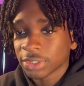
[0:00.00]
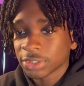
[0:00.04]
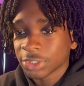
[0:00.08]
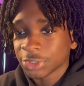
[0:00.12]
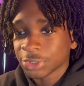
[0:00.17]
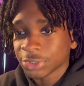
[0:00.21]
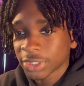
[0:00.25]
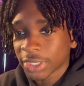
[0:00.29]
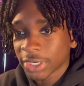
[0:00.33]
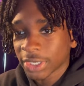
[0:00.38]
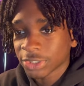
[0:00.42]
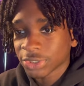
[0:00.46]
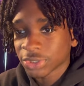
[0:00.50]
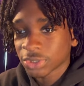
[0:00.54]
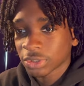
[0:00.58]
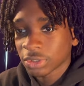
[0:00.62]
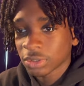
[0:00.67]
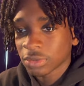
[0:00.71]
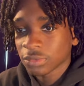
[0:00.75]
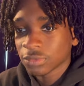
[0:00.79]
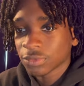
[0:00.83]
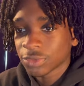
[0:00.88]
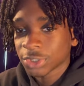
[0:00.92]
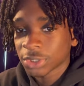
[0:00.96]
trying to
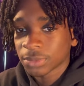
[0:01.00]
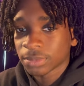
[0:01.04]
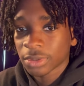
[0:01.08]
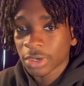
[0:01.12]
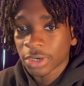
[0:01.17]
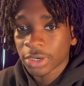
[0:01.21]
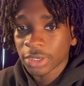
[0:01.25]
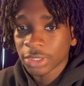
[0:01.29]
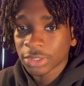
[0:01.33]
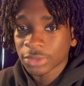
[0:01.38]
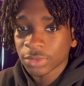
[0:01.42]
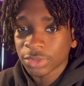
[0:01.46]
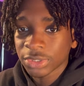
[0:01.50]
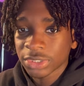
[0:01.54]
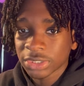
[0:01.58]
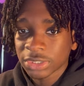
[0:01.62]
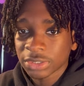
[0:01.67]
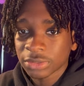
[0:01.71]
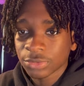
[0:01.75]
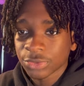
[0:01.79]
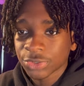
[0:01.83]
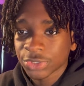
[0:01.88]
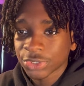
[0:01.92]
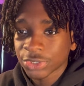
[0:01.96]
solve with your product, which
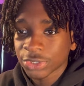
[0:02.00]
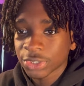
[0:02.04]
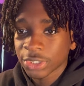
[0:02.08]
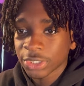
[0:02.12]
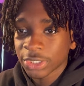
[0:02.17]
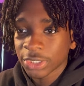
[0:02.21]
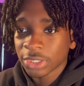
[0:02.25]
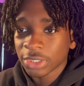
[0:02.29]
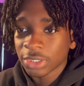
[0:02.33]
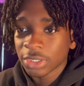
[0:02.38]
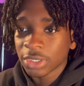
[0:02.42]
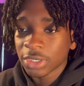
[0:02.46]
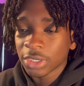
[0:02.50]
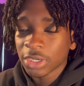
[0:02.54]
is good.